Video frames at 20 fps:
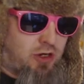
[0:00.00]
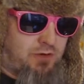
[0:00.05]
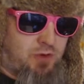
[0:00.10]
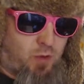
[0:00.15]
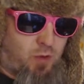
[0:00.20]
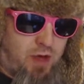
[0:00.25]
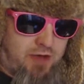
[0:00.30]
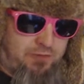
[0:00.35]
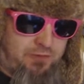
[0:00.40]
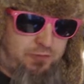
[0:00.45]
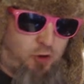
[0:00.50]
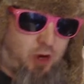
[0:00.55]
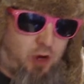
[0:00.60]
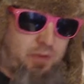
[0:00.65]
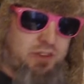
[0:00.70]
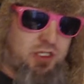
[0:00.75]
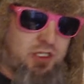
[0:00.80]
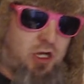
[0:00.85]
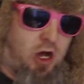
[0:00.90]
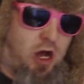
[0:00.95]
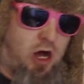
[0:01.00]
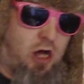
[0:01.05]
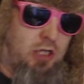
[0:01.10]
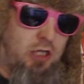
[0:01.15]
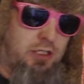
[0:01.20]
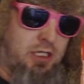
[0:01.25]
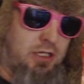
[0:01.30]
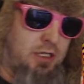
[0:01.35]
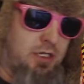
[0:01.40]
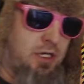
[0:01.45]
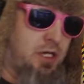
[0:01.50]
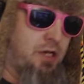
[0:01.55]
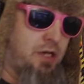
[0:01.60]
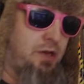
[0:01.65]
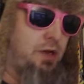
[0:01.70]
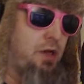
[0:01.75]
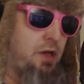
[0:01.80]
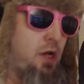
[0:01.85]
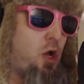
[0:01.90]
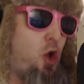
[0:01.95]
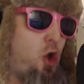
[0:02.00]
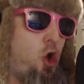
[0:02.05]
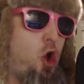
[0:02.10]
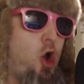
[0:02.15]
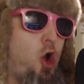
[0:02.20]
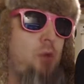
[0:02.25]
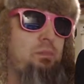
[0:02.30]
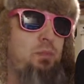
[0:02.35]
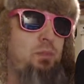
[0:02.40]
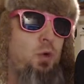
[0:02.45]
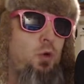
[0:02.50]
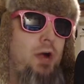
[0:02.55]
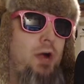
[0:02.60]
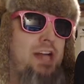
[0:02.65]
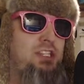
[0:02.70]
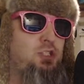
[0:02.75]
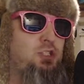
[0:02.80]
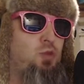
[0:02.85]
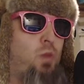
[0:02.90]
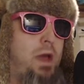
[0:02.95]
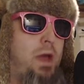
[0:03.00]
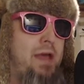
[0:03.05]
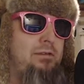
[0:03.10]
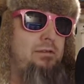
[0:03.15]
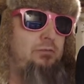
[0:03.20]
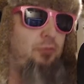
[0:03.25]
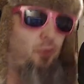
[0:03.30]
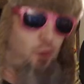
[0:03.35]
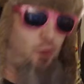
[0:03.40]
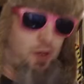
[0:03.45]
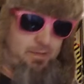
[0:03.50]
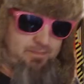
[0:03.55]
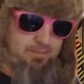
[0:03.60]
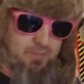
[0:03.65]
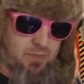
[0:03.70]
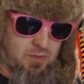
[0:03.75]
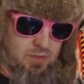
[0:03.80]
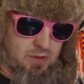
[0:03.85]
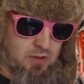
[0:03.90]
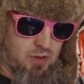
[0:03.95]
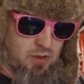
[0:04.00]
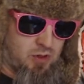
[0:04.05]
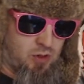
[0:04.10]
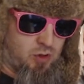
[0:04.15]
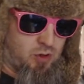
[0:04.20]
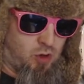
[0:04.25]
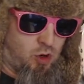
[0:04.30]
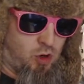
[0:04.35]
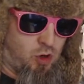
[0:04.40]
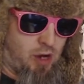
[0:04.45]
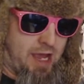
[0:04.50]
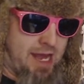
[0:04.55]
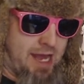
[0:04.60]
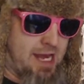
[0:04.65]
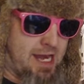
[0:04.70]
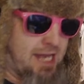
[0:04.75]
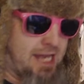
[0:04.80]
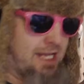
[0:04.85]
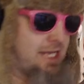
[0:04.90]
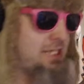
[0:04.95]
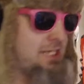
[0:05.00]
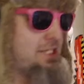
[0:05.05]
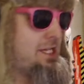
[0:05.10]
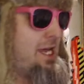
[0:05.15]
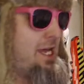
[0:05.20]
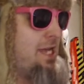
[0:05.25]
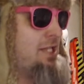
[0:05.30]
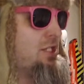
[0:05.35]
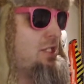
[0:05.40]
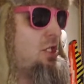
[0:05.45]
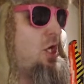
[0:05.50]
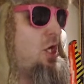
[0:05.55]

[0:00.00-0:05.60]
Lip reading: of the waveform is called compressed waveform. And it contains